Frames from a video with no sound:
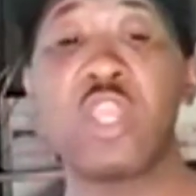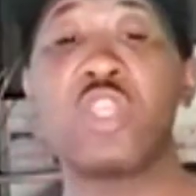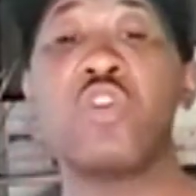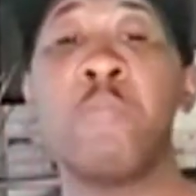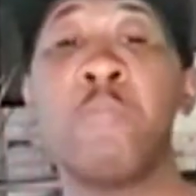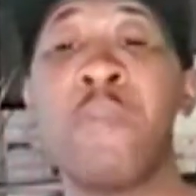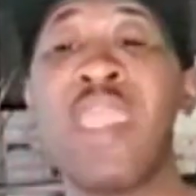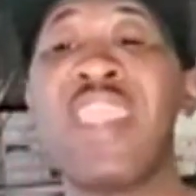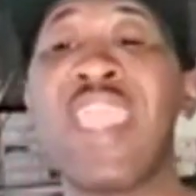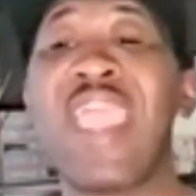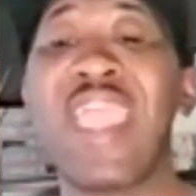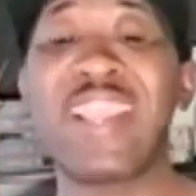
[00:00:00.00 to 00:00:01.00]
You
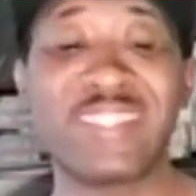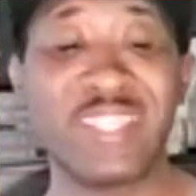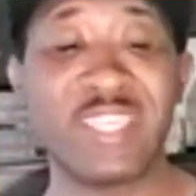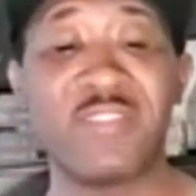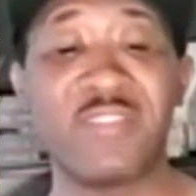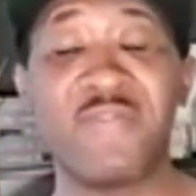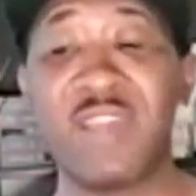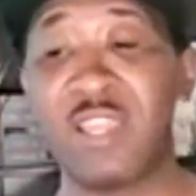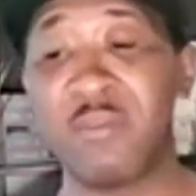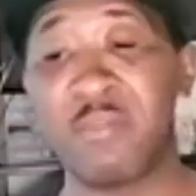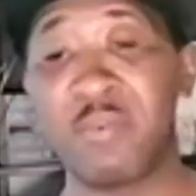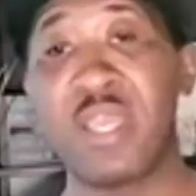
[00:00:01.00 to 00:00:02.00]
may actually
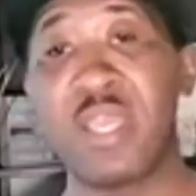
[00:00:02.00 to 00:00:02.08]
develop